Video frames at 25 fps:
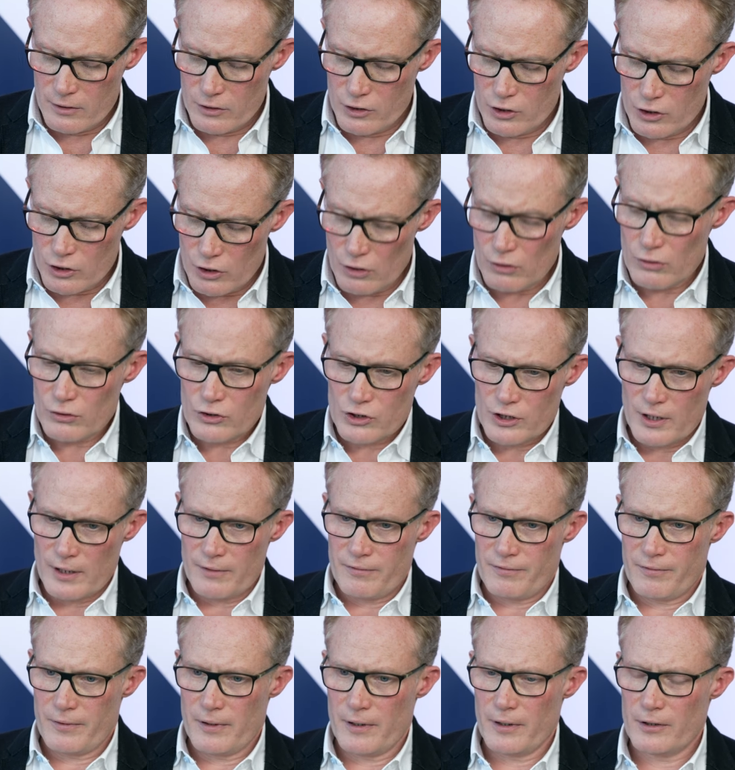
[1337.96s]
A
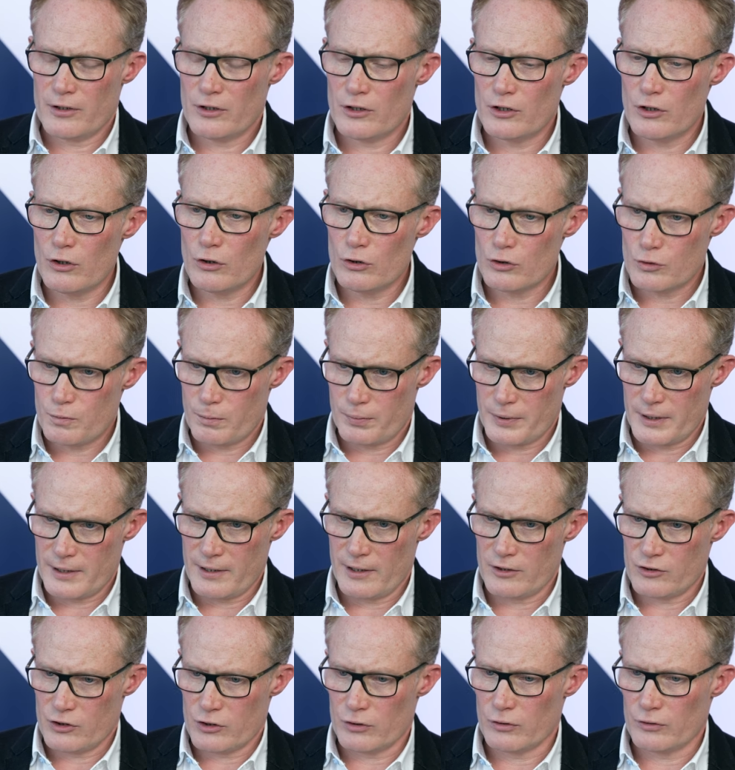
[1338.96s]
huge
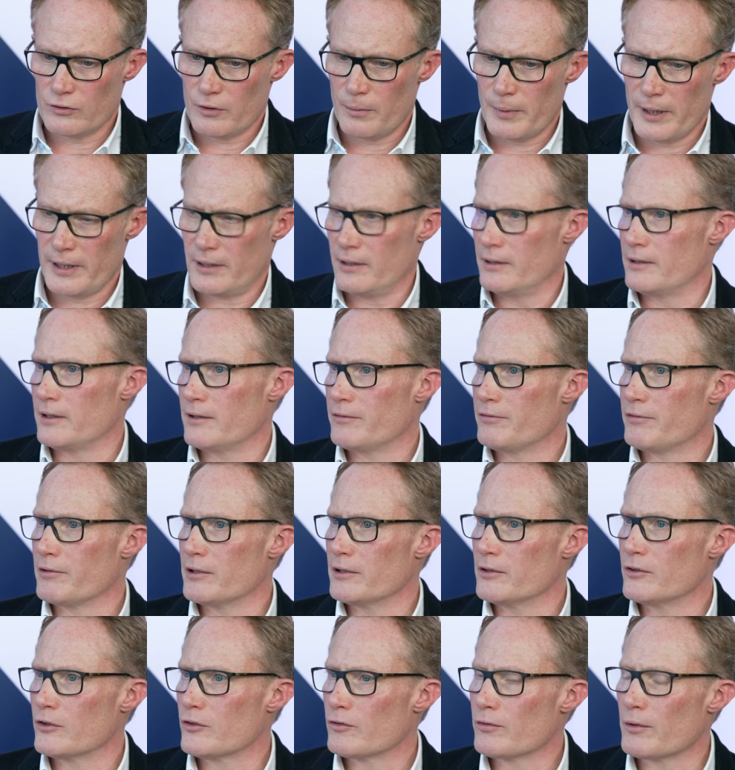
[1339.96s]
potential to make a
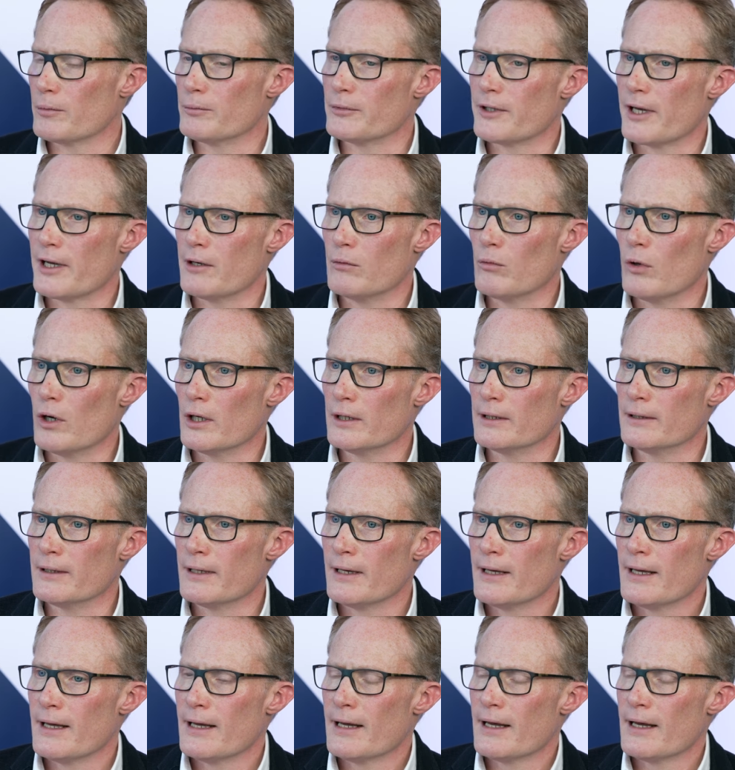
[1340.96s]
difference from day one.